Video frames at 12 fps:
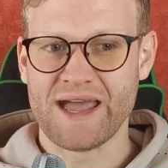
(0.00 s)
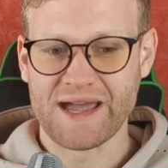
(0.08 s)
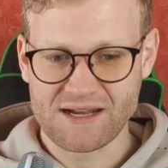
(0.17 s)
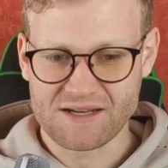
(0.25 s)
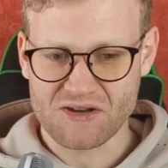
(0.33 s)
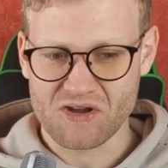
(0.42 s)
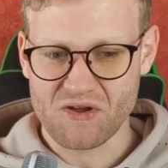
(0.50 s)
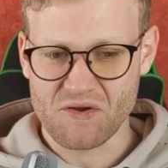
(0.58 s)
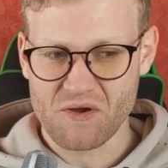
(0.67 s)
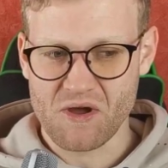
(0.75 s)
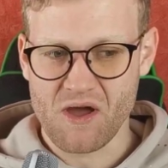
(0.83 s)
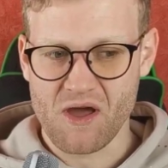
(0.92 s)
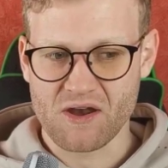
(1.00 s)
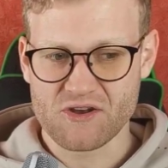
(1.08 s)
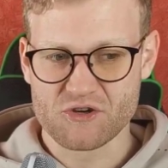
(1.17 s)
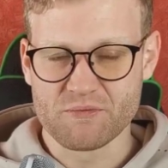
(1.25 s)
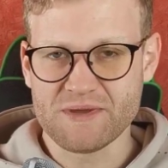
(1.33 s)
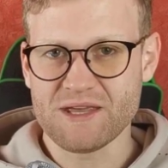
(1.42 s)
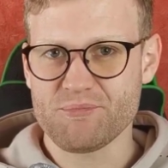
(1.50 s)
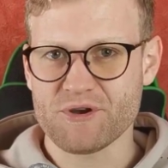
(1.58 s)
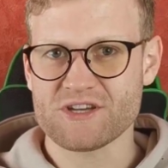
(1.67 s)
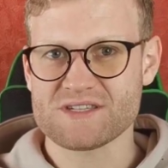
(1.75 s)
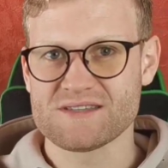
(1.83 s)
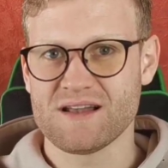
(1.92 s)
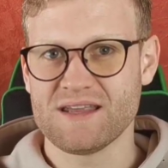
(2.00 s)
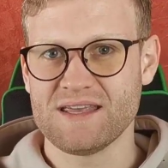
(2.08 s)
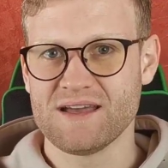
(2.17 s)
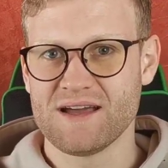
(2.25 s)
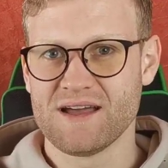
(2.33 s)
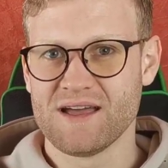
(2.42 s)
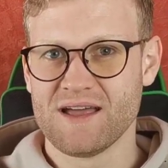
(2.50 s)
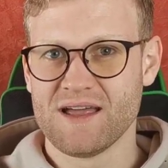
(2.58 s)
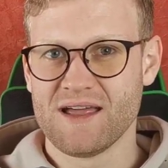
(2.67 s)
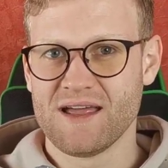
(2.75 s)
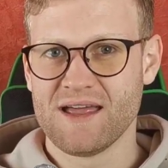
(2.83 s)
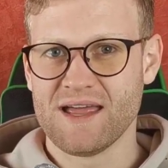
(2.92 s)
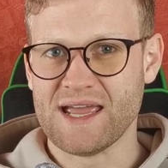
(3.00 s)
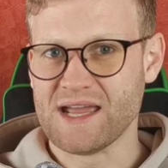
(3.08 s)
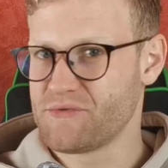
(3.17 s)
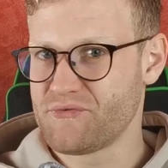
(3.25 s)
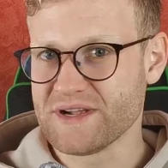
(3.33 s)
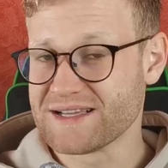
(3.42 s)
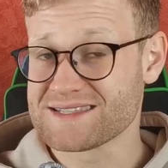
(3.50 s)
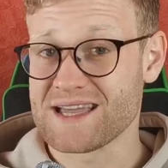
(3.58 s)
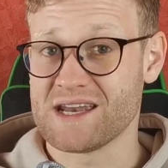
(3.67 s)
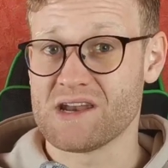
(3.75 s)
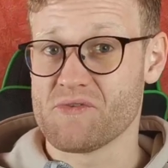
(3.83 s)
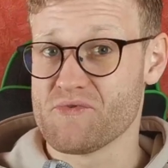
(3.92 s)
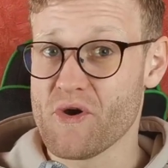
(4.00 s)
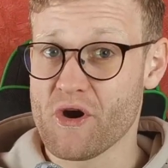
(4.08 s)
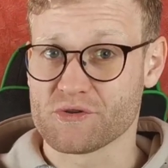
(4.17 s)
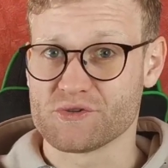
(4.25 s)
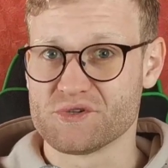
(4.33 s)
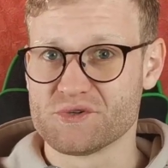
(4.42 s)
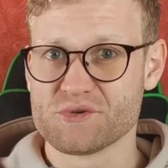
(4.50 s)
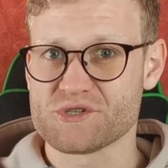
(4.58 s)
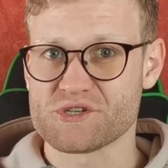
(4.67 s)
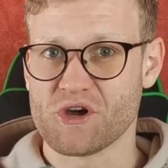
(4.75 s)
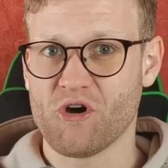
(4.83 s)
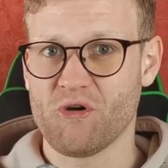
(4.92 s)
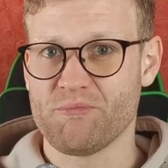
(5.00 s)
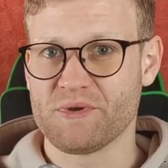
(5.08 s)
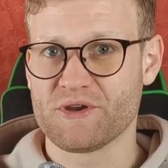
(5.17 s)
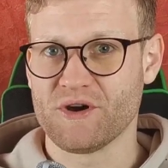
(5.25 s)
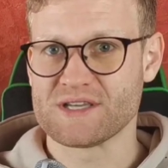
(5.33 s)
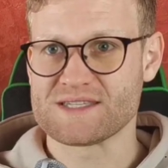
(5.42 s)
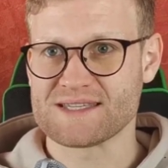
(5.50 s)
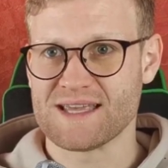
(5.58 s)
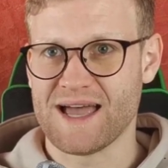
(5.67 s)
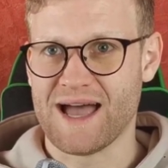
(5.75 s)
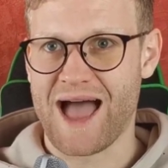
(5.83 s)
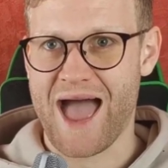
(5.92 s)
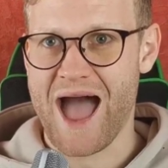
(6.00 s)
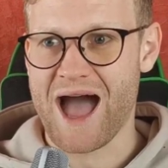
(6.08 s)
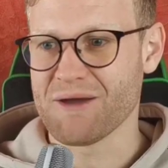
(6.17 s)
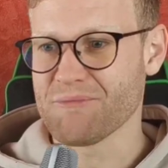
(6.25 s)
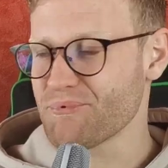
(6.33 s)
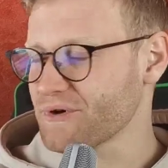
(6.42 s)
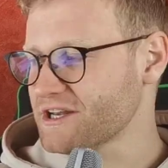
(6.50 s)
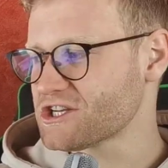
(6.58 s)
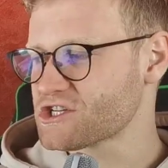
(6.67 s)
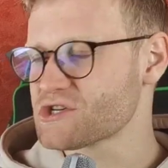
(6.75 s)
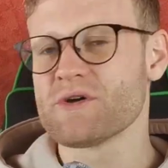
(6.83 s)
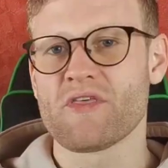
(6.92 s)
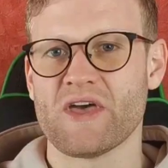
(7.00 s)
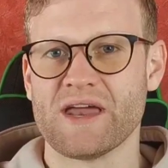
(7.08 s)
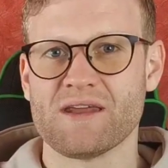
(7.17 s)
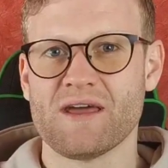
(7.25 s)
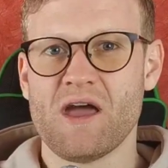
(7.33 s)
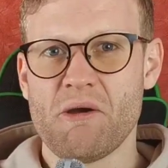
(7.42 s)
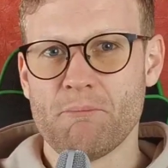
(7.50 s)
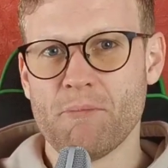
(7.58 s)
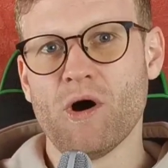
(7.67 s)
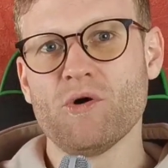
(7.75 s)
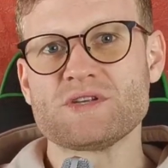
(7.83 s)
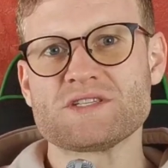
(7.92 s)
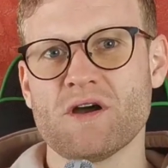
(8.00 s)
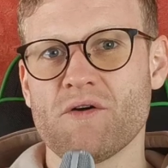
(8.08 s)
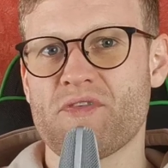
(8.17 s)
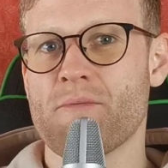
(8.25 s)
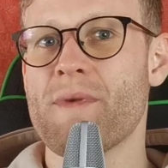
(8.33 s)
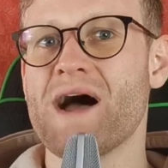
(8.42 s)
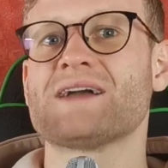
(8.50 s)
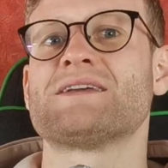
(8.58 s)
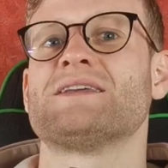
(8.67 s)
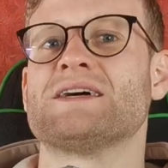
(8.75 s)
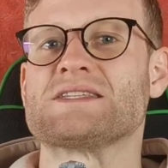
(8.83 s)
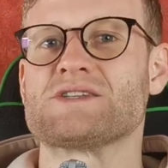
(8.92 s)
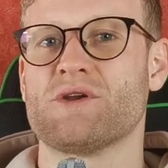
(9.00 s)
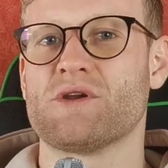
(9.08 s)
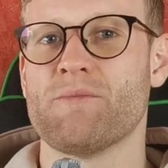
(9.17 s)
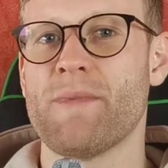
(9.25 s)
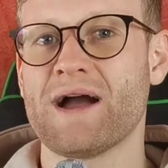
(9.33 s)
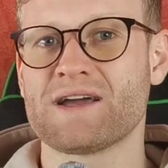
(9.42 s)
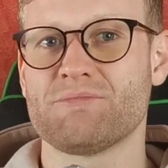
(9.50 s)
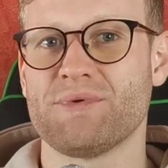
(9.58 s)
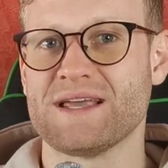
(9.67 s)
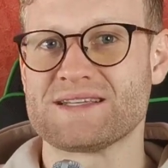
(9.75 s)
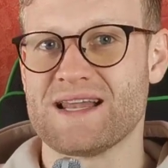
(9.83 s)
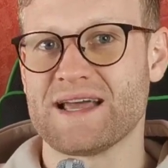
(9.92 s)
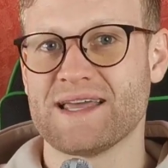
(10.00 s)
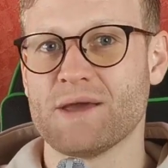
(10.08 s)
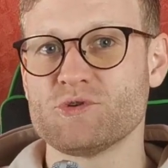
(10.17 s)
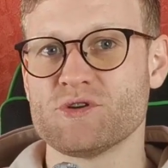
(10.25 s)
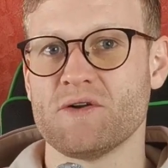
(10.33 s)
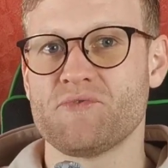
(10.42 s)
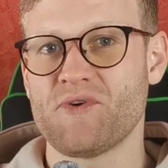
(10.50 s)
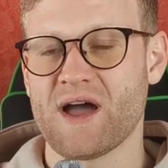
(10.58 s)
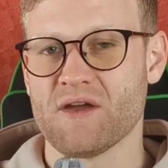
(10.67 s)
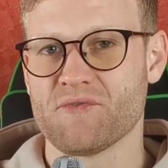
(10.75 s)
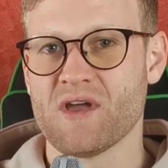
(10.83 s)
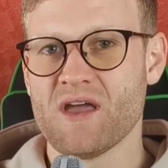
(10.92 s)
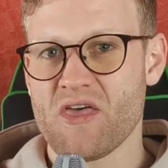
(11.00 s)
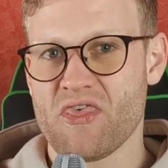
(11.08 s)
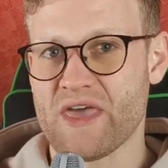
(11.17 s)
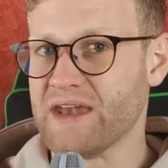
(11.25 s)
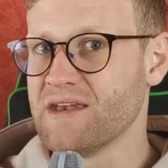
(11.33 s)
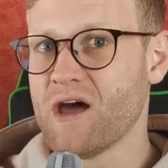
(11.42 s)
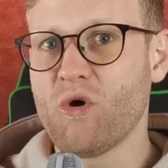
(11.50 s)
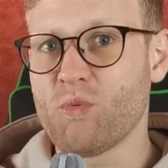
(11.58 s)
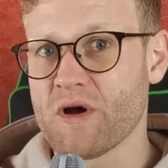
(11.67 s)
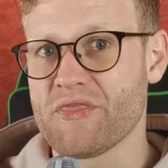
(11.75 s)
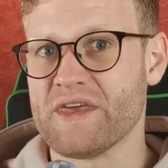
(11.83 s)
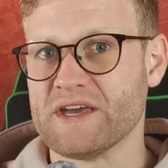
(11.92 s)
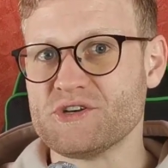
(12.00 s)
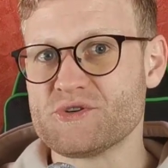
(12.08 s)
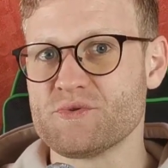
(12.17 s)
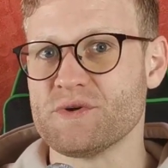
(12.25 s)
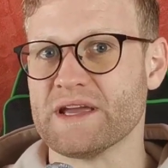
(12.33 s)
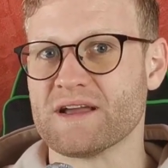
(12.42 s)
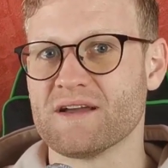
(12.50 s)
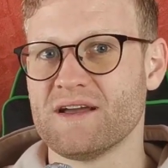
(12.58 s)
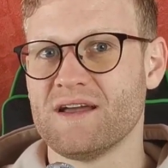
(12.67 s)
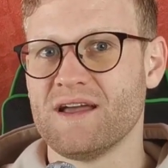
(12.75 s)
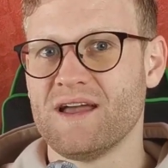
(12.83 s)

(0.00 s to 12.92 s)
And to me personally, it feels kind of wrong to do so, because I'm pretty sure that most of the marketers on a marketplace like MQL5, they know what they're doing,